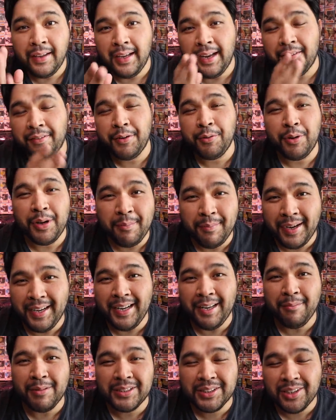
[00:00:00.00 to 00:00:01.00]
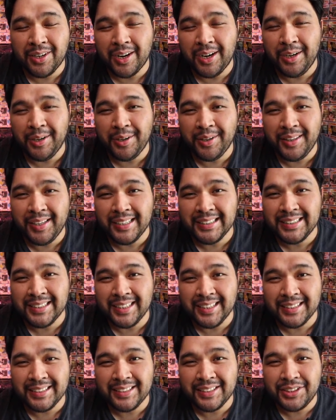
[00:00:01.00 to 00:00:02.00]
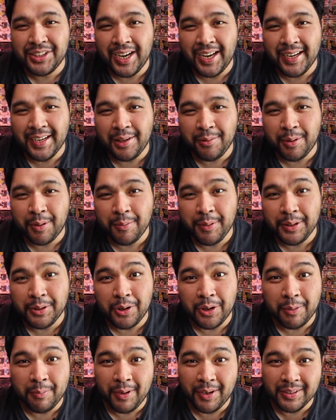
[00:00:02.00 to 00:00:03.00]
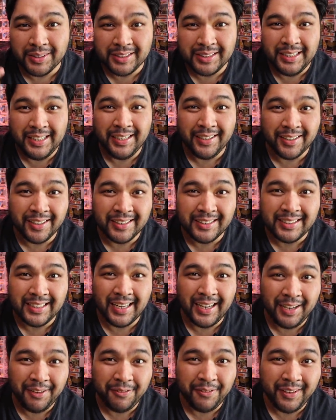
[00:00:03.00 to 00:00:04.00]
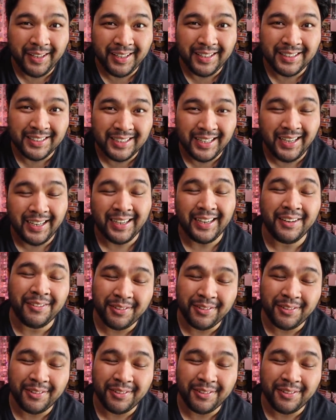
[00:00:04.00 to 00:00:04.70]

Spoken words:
Hey everyone, my name is Carlo. This is the channel where we talk about sneakers, life, and tech.